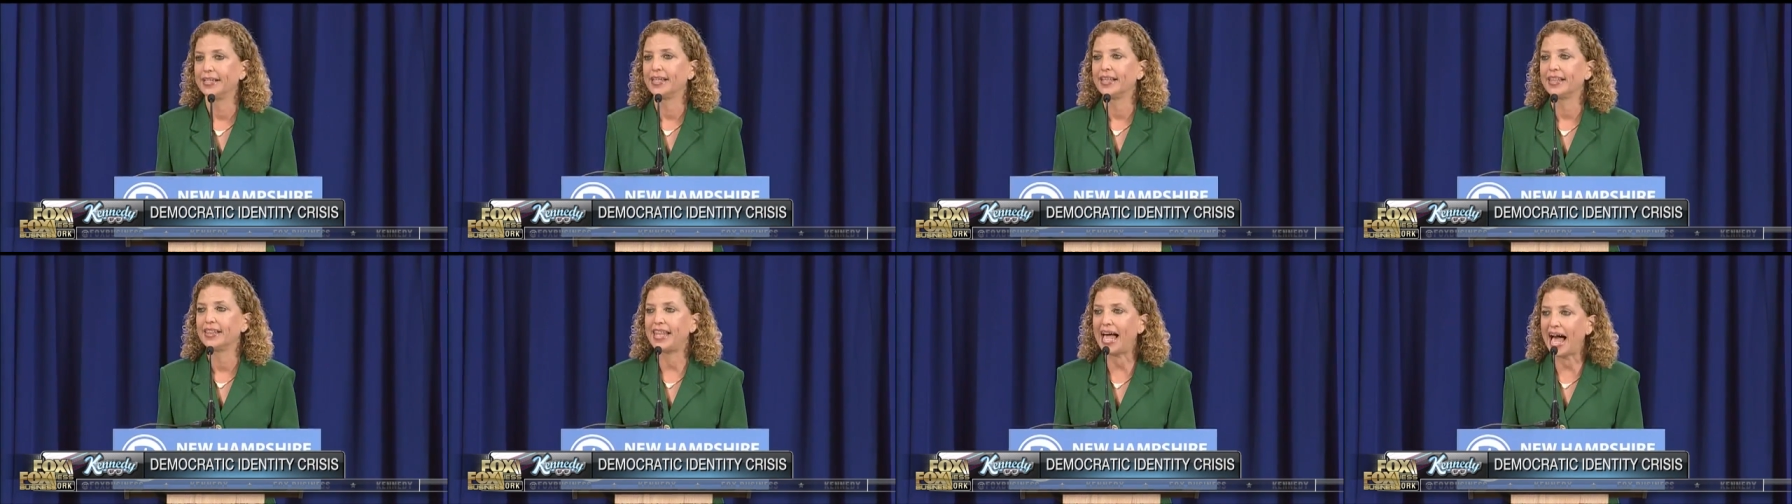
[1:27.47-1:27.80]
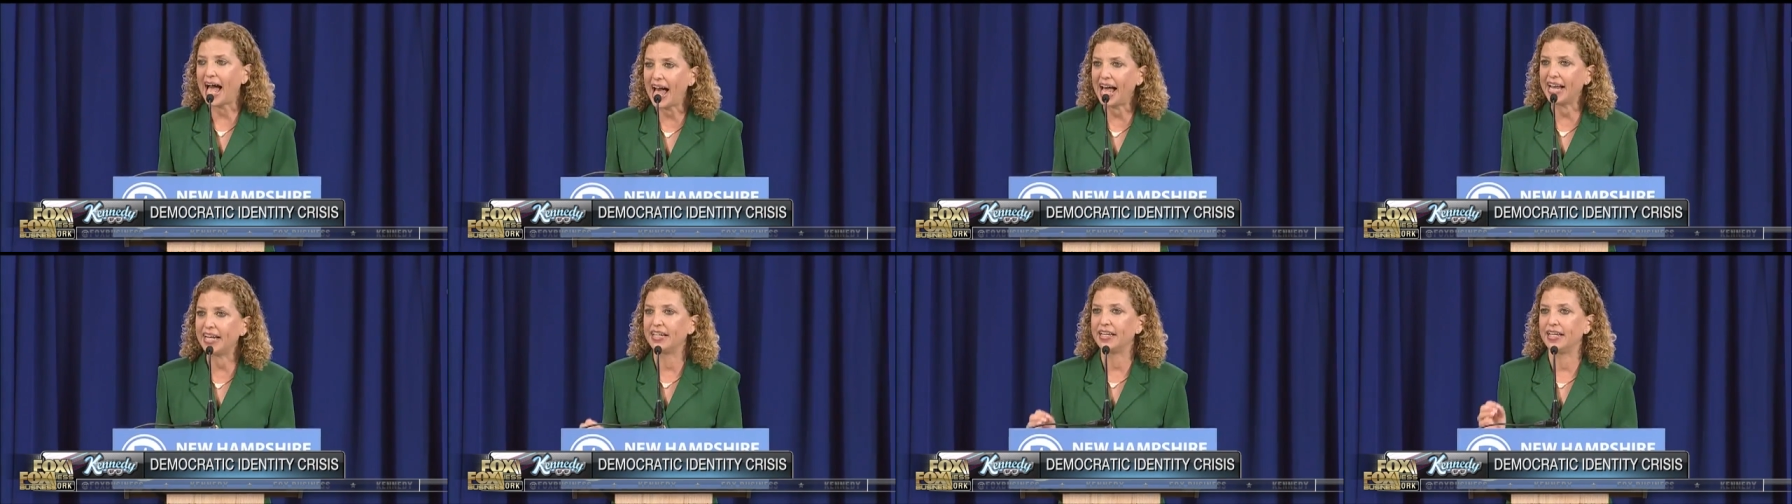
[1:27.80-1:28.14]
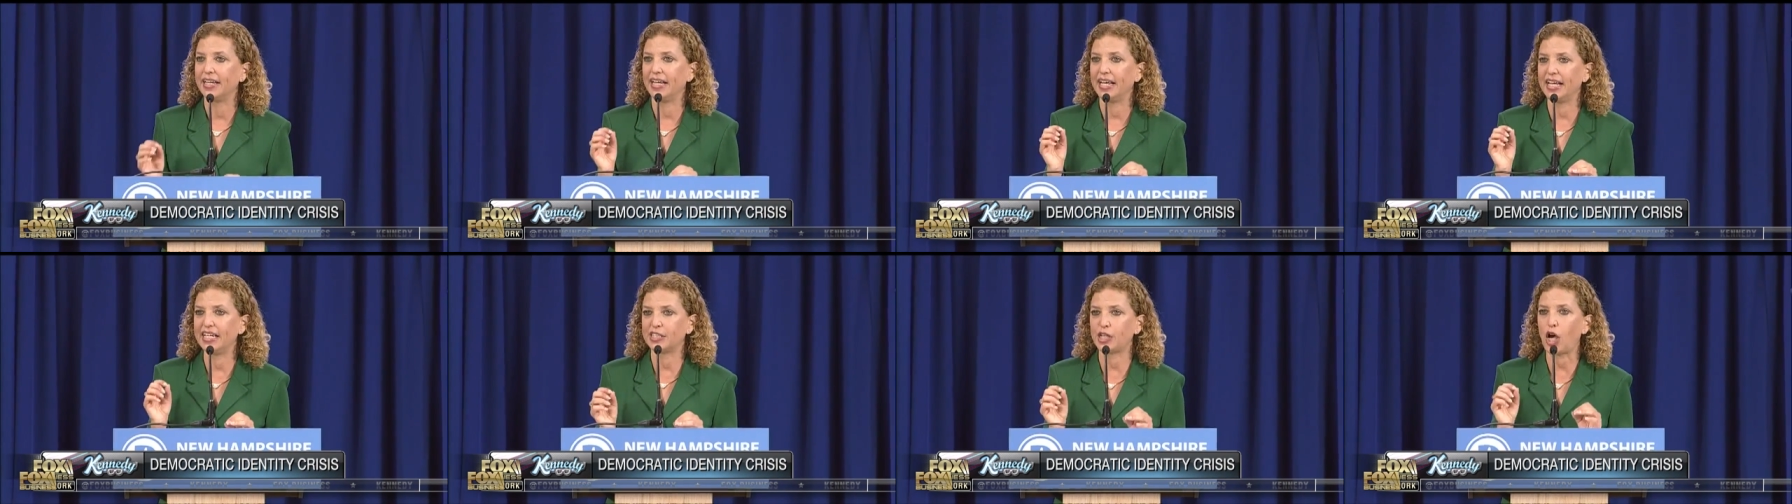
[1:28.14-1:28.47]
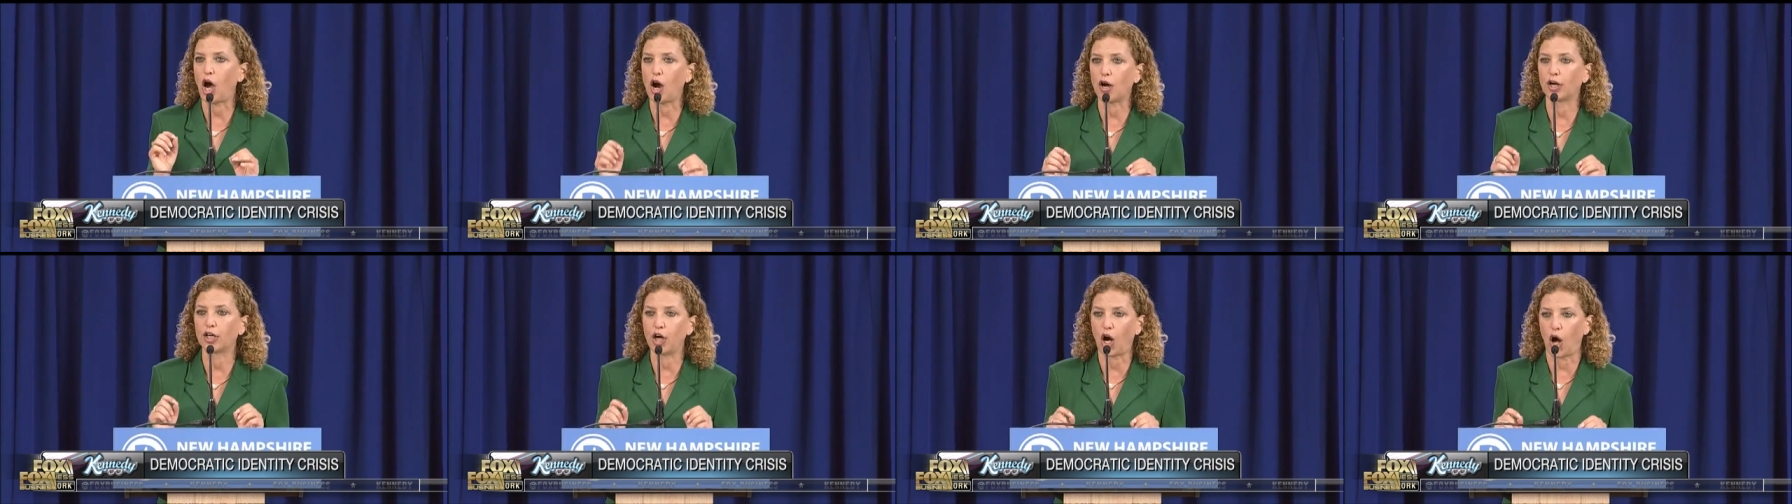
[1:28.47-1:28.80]
And mm-hmm. is Tom Perez
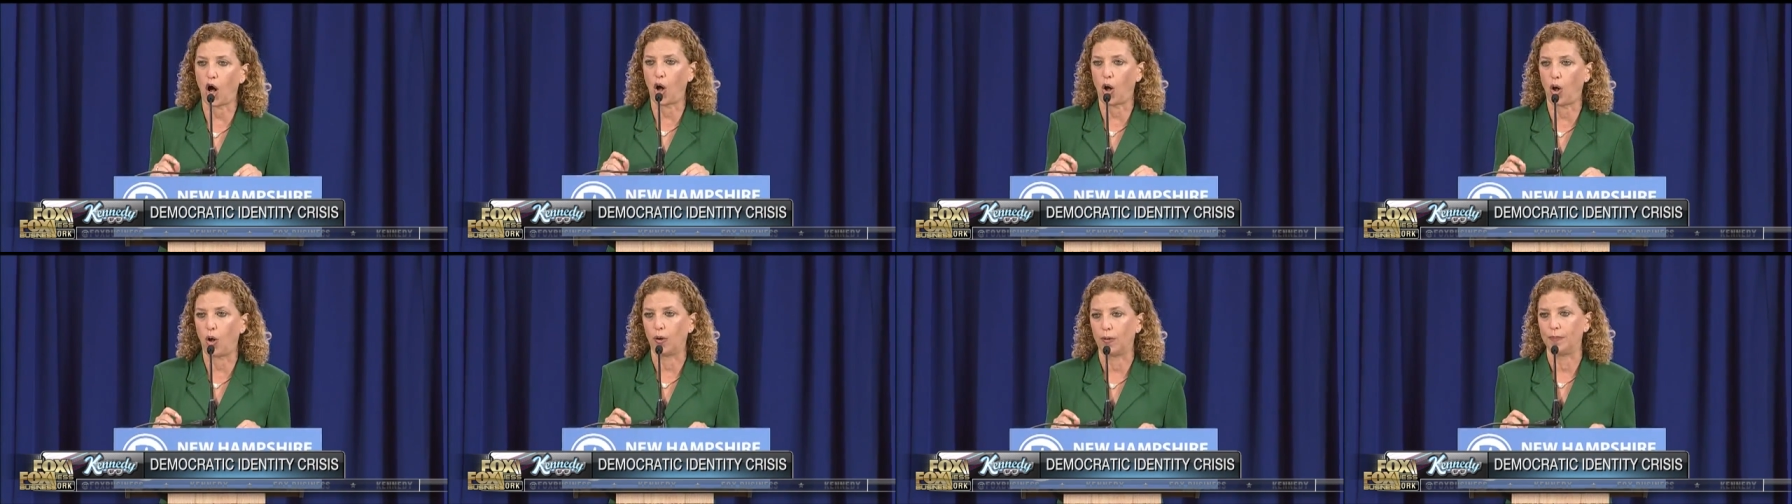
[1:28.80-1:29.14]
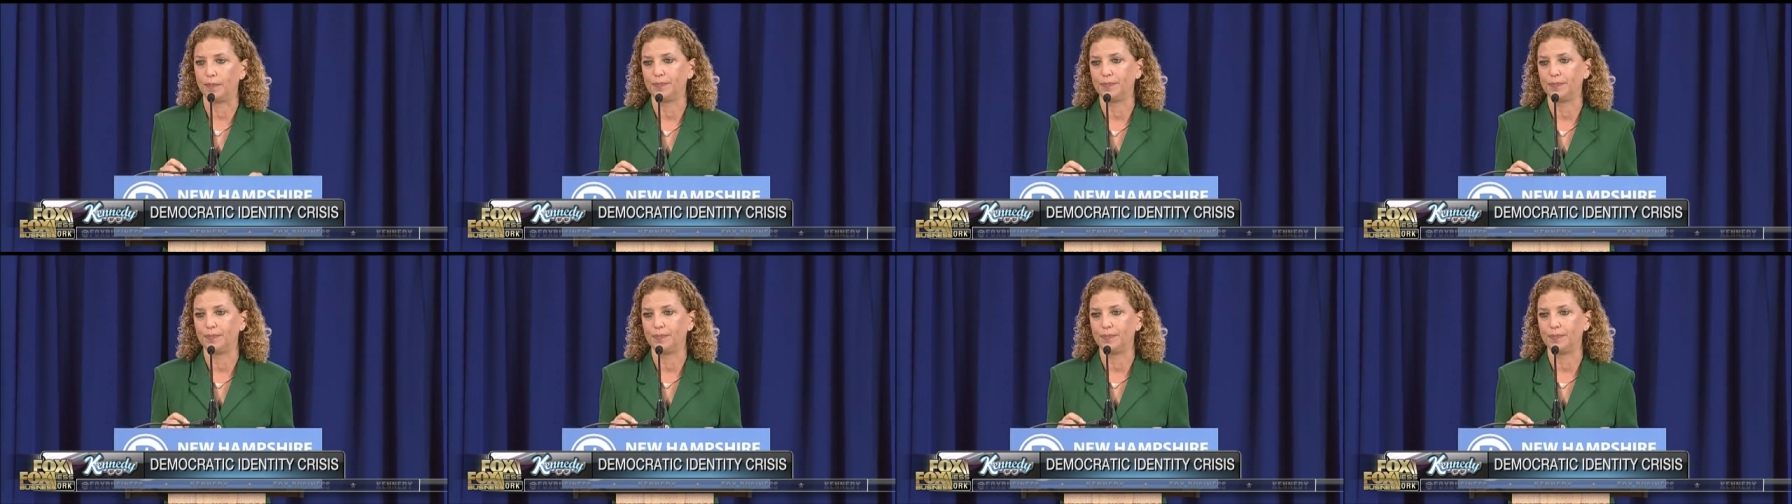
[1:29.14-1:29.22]
any different than